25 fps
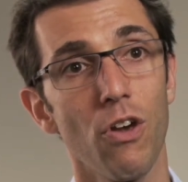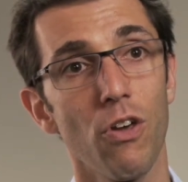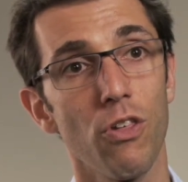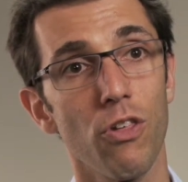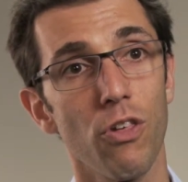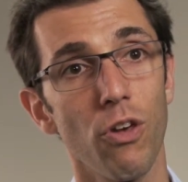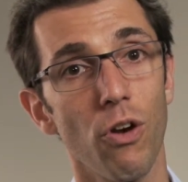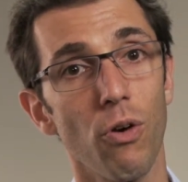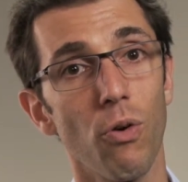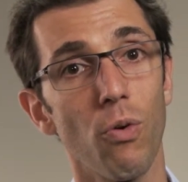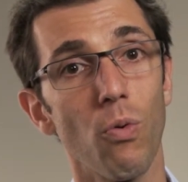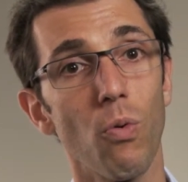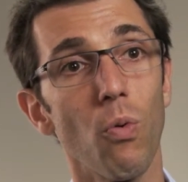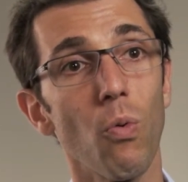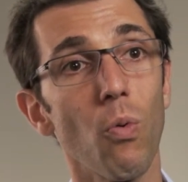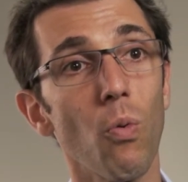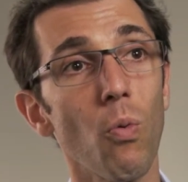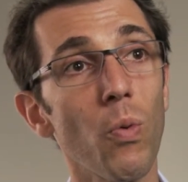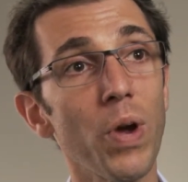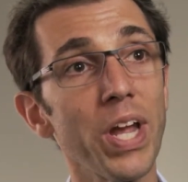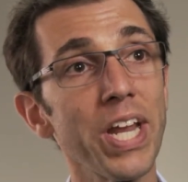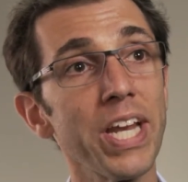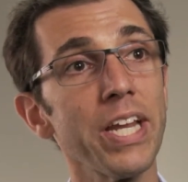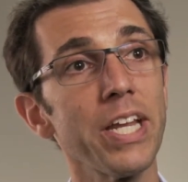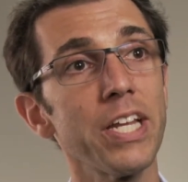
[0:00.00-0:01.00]
So
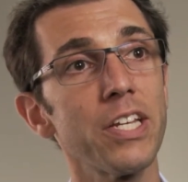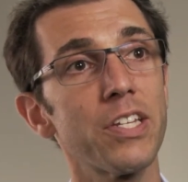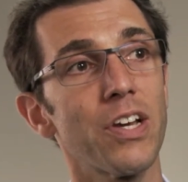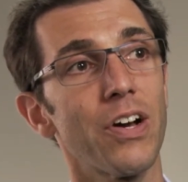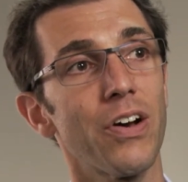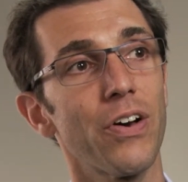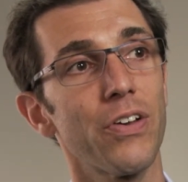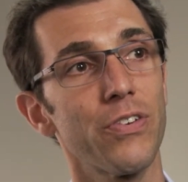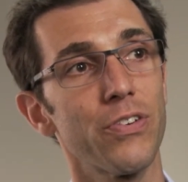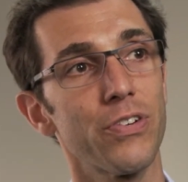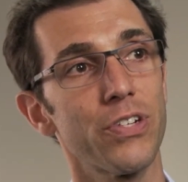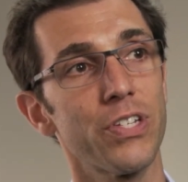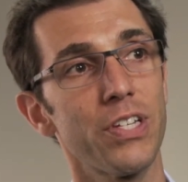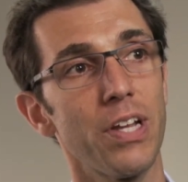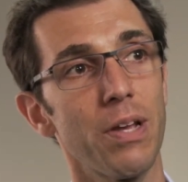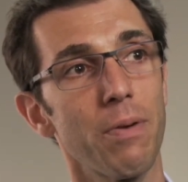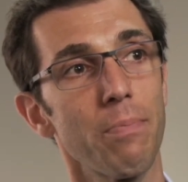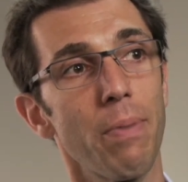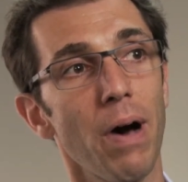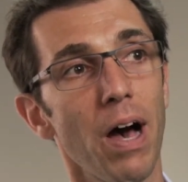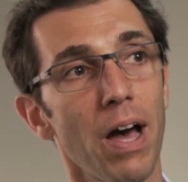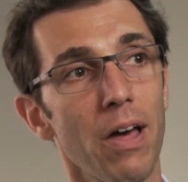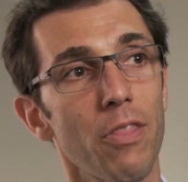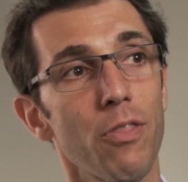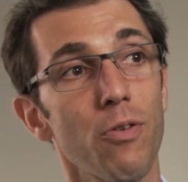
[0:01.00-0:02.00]
we need to
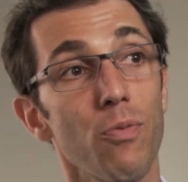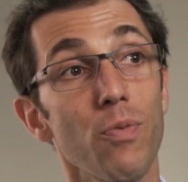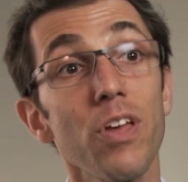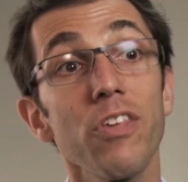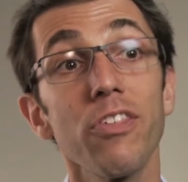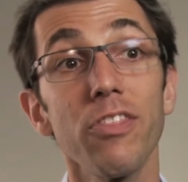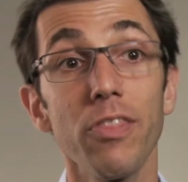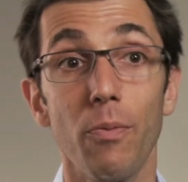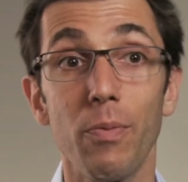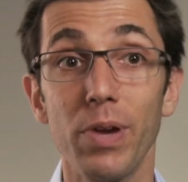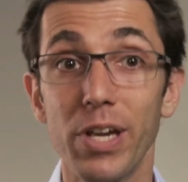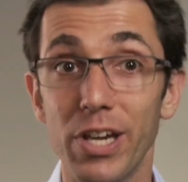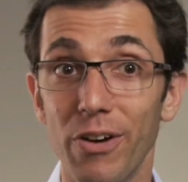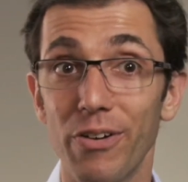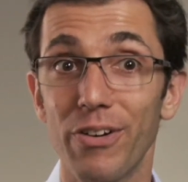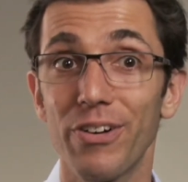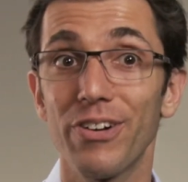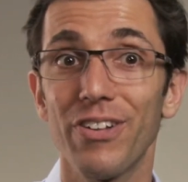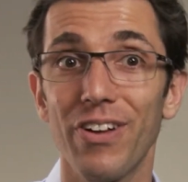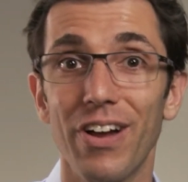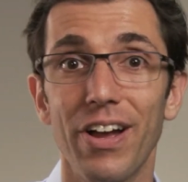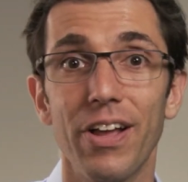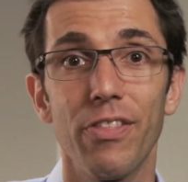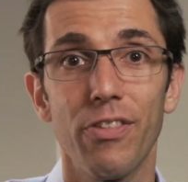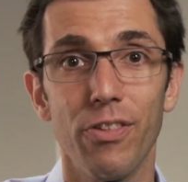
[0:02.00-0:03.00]
understand, but the reason that we go to
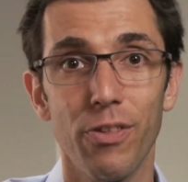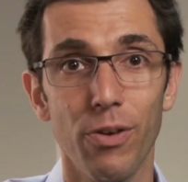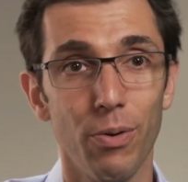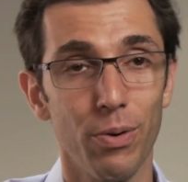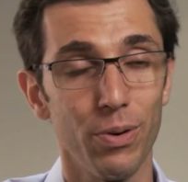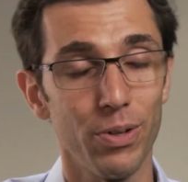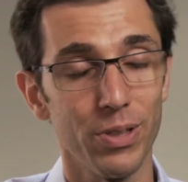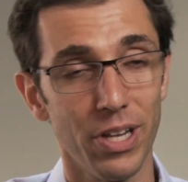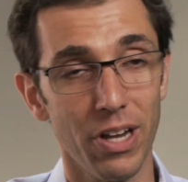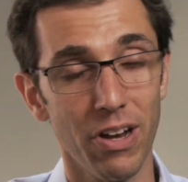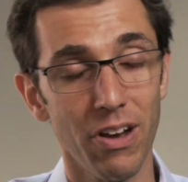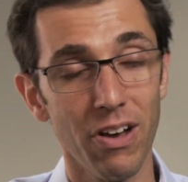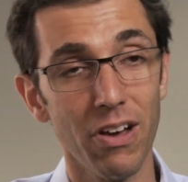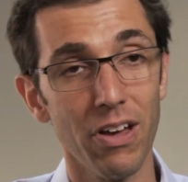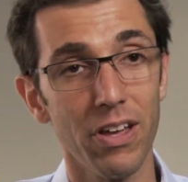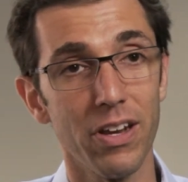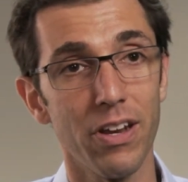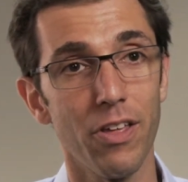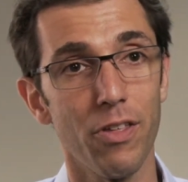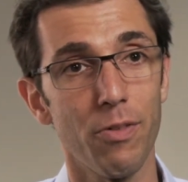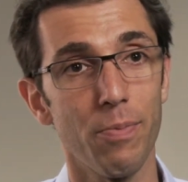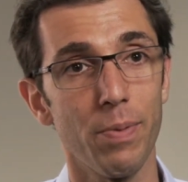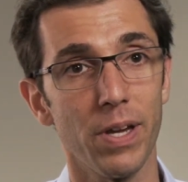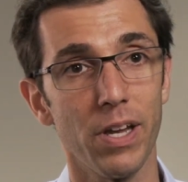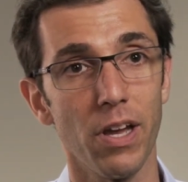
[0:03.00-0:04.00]
clients so early
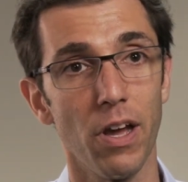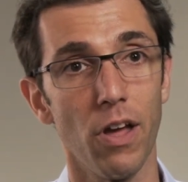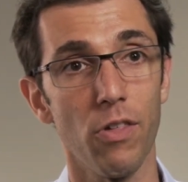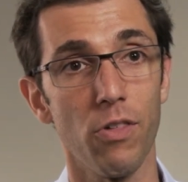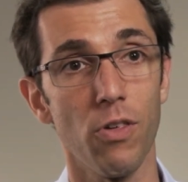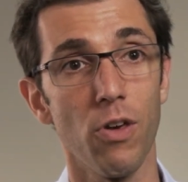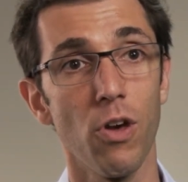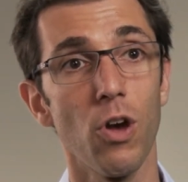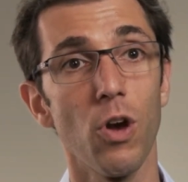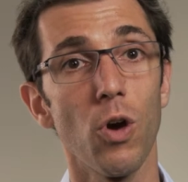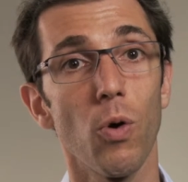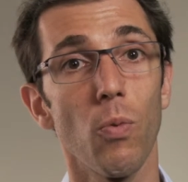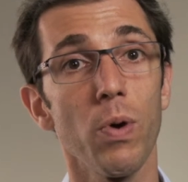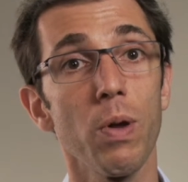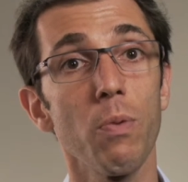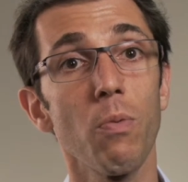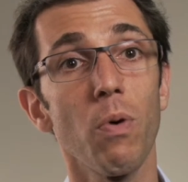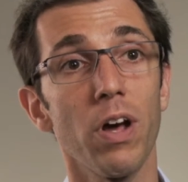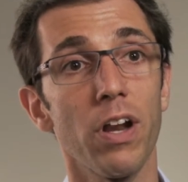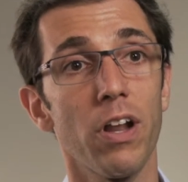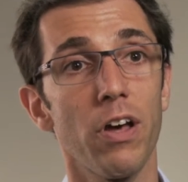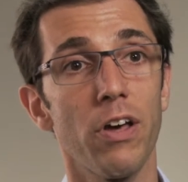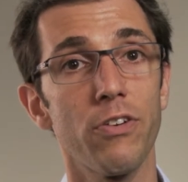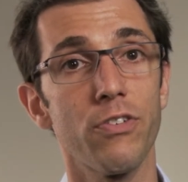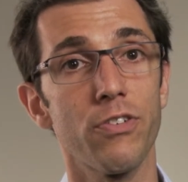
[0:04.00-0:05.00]
on is because we
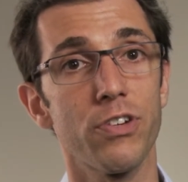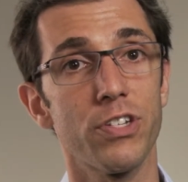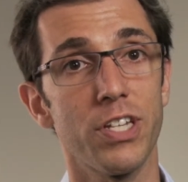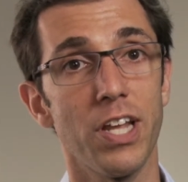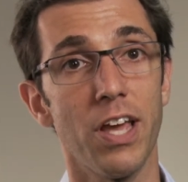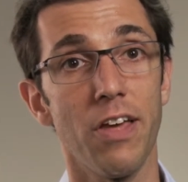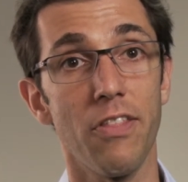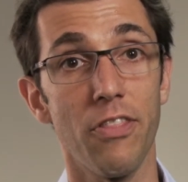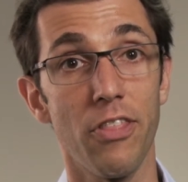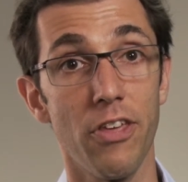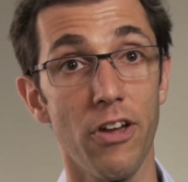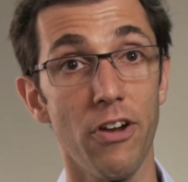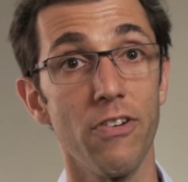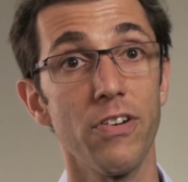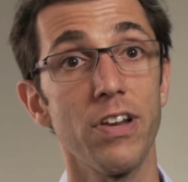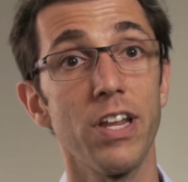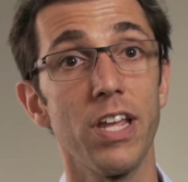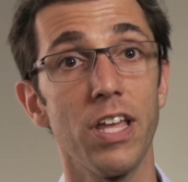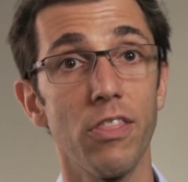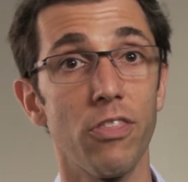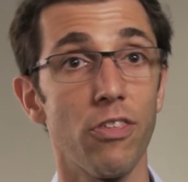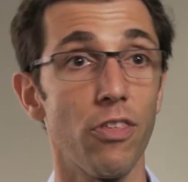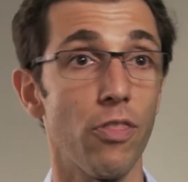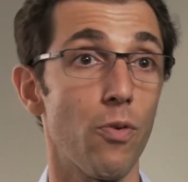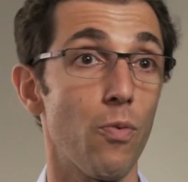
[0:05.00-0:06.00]
want to understand their
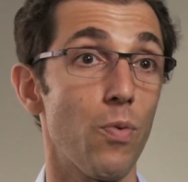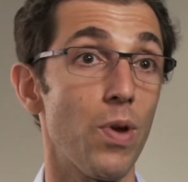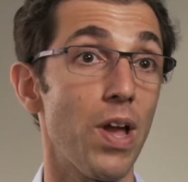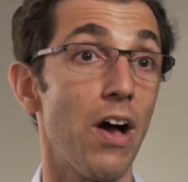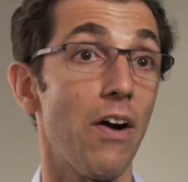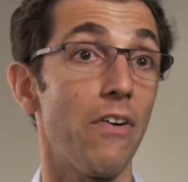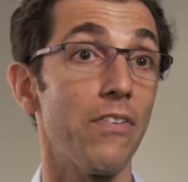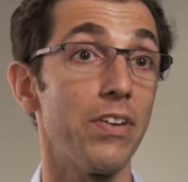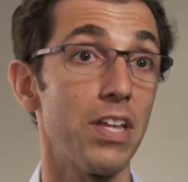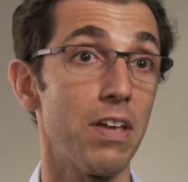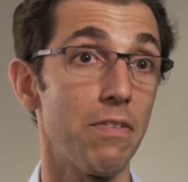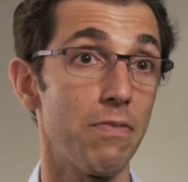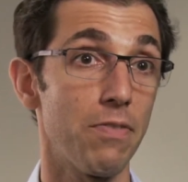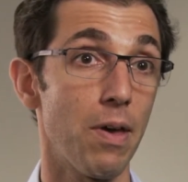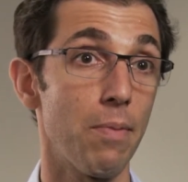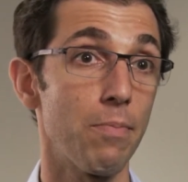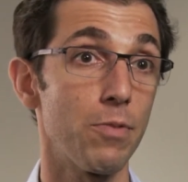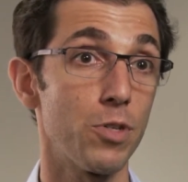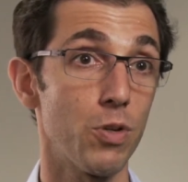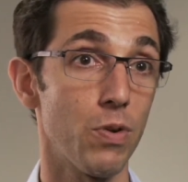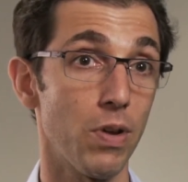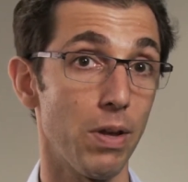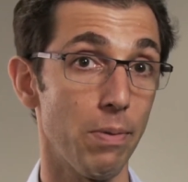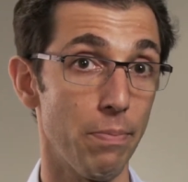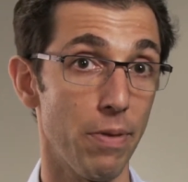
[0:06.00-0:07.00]
needs and the reality of
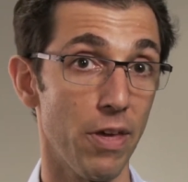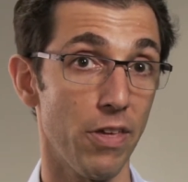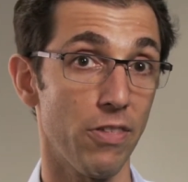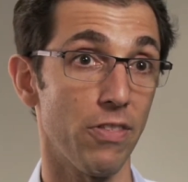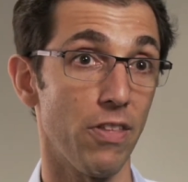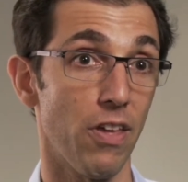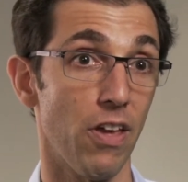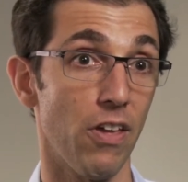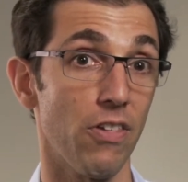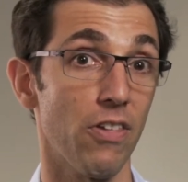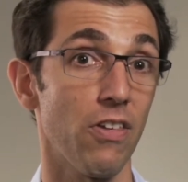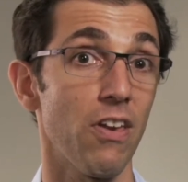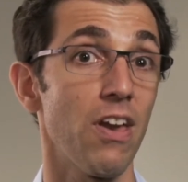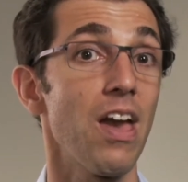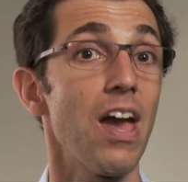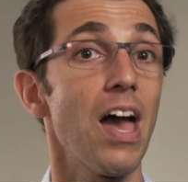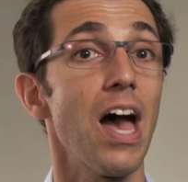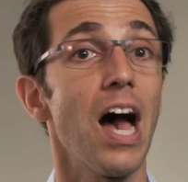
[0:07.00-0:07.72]
them doing business,